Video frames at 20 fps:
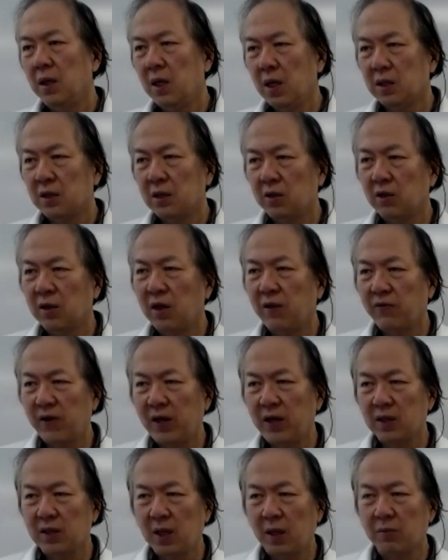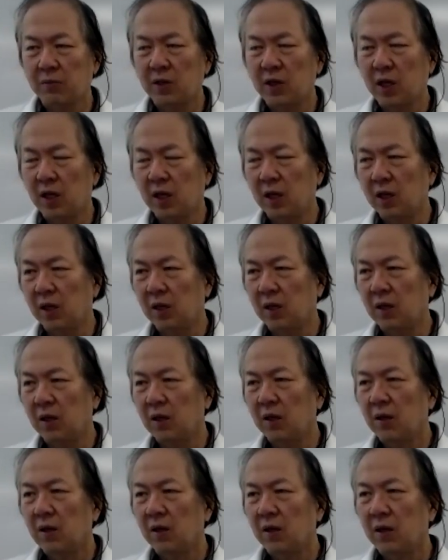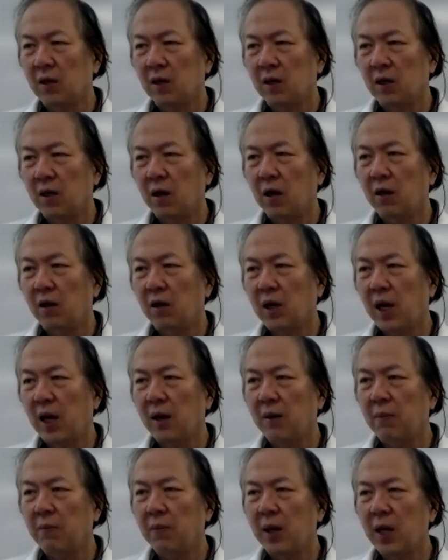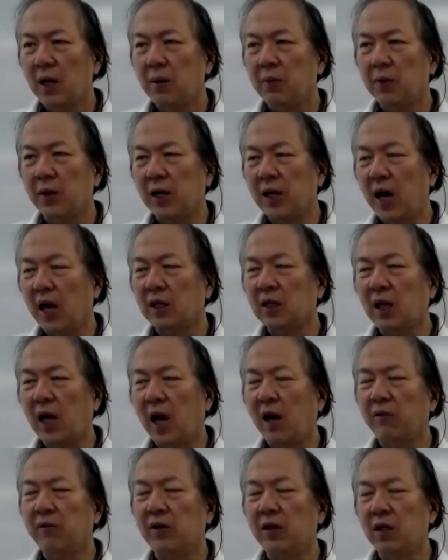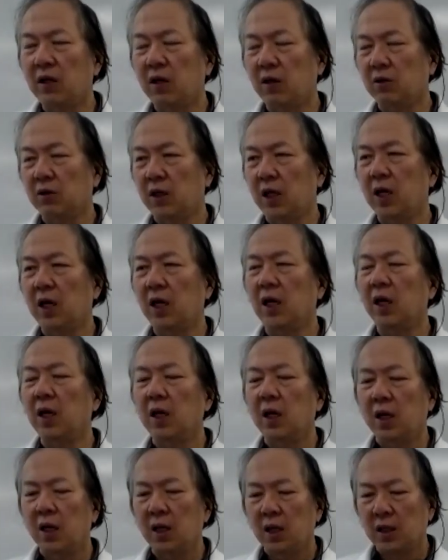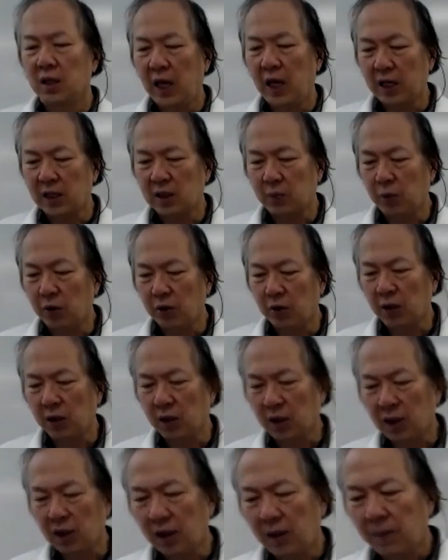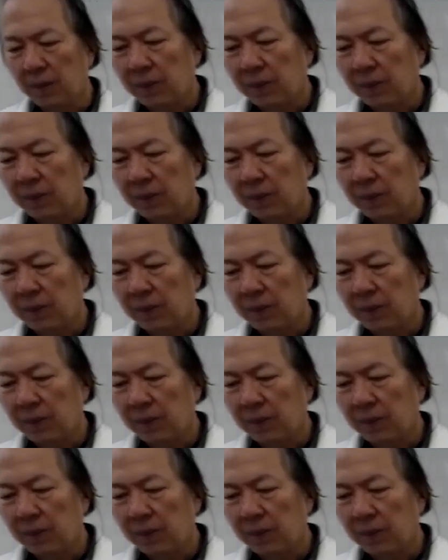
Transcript: Yes, you can find something. Maybe not covered on the textbook